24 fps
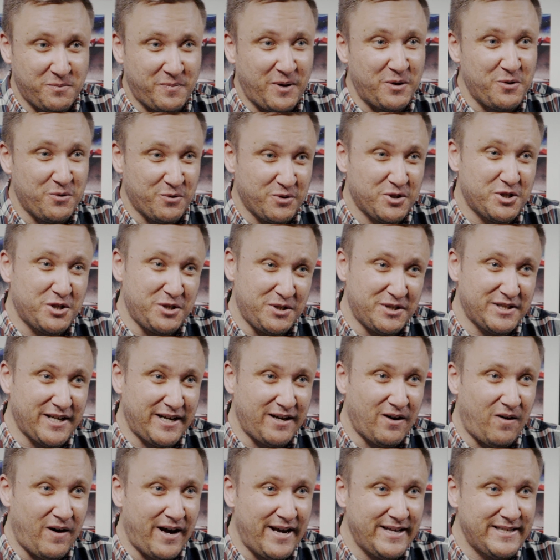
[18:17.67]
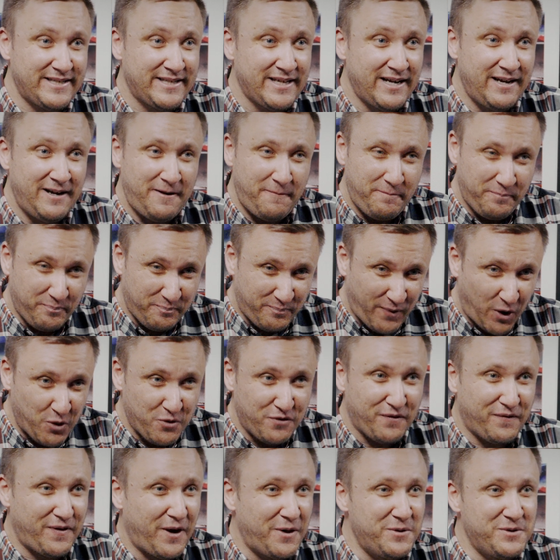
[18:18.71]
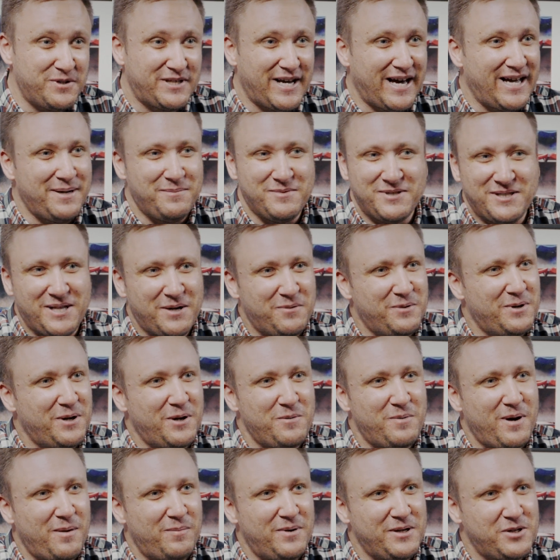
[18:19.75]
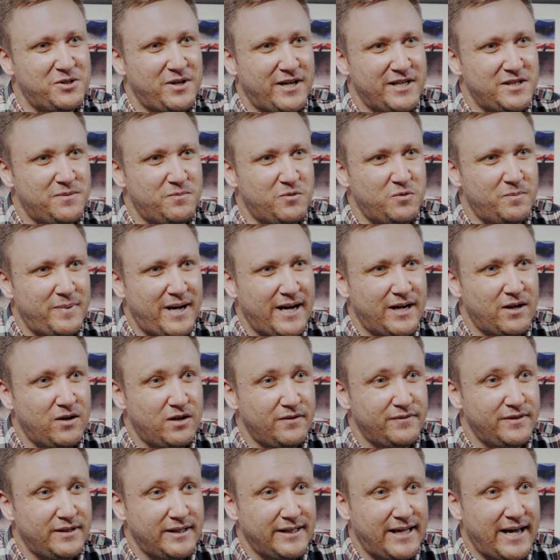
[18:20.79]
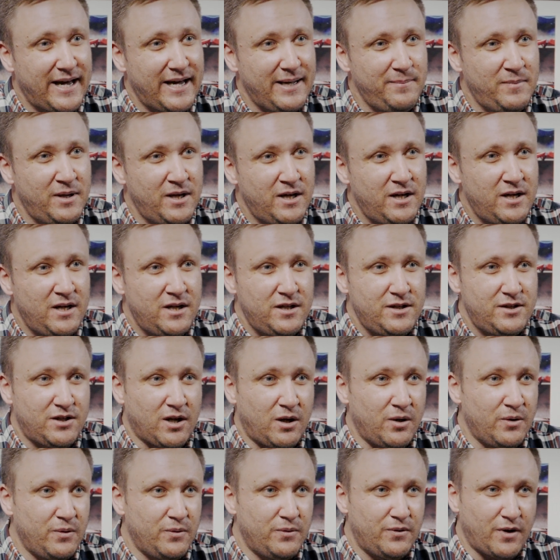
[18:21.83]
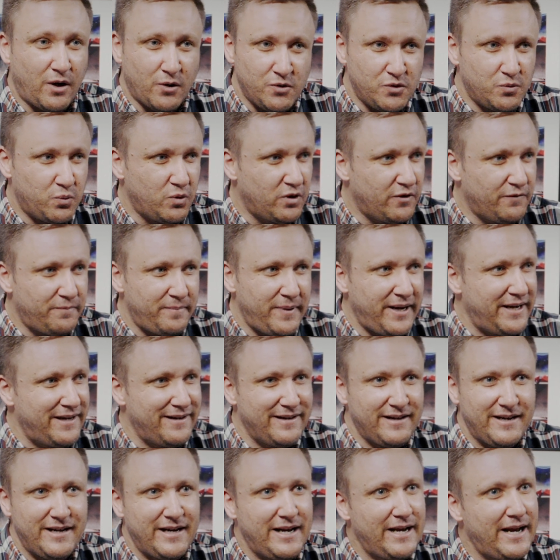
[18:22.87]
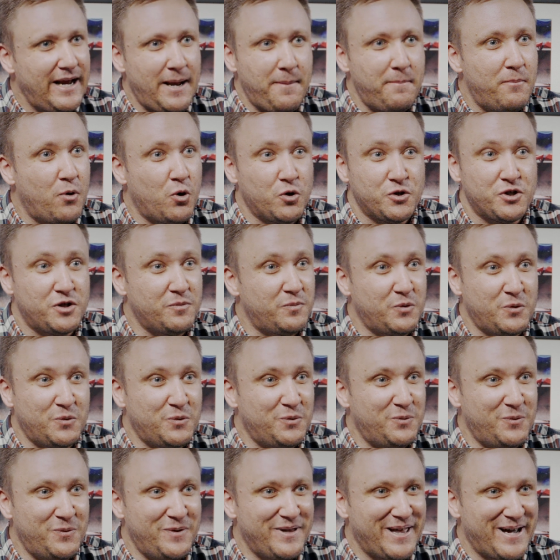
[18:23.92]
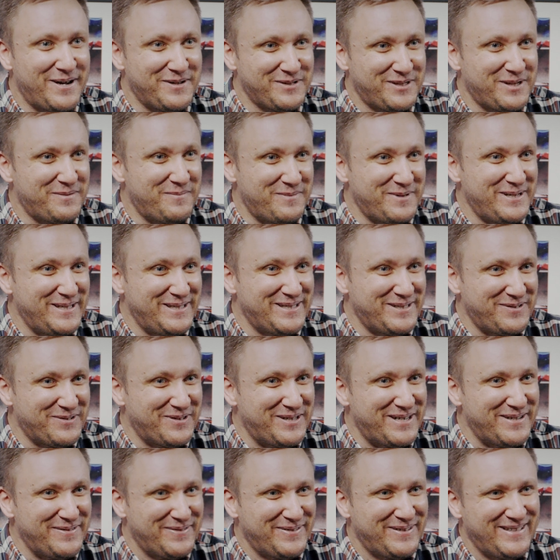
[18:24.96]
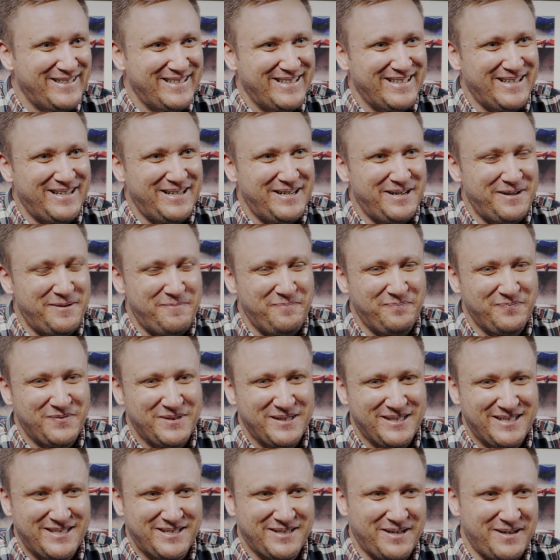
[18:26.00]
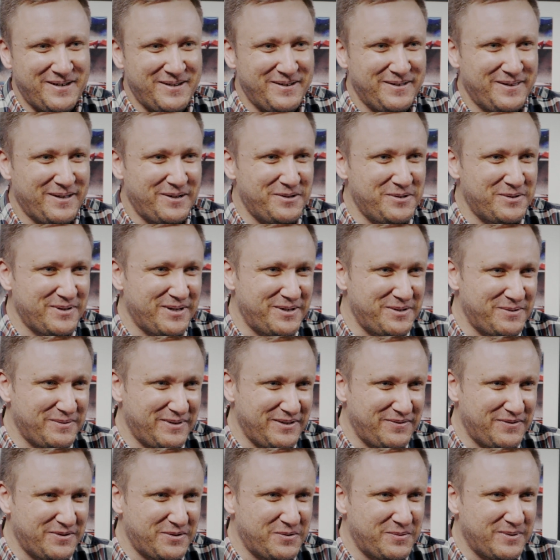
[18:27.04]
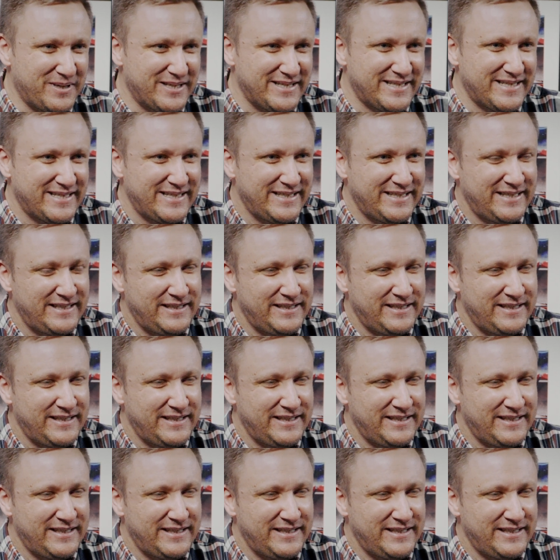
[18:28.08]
were both on Tuesday nights. Both of those games, there were no public transport back after the game. So those would have been impossible without somebody to drive. So those were difficult ones.